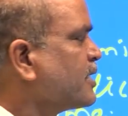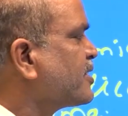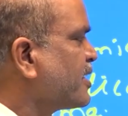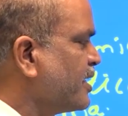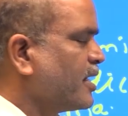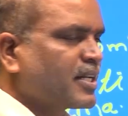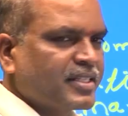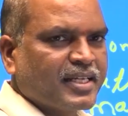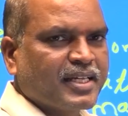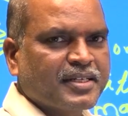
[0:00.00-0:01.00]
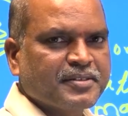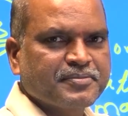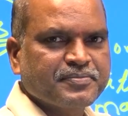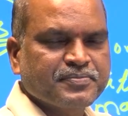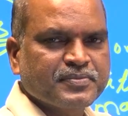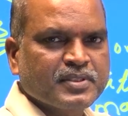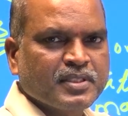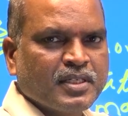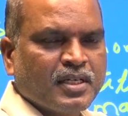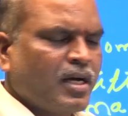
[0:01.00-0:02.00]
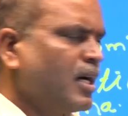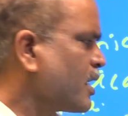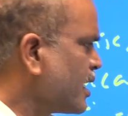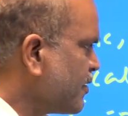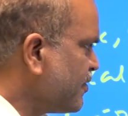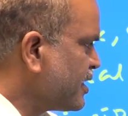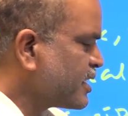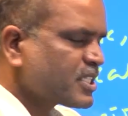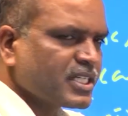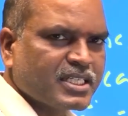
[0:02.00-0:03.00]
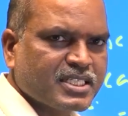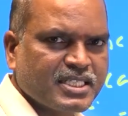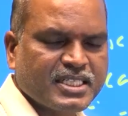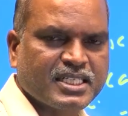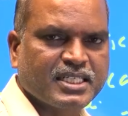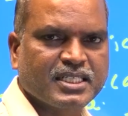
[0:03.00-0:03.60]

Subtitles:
three are there. Already we discussed it.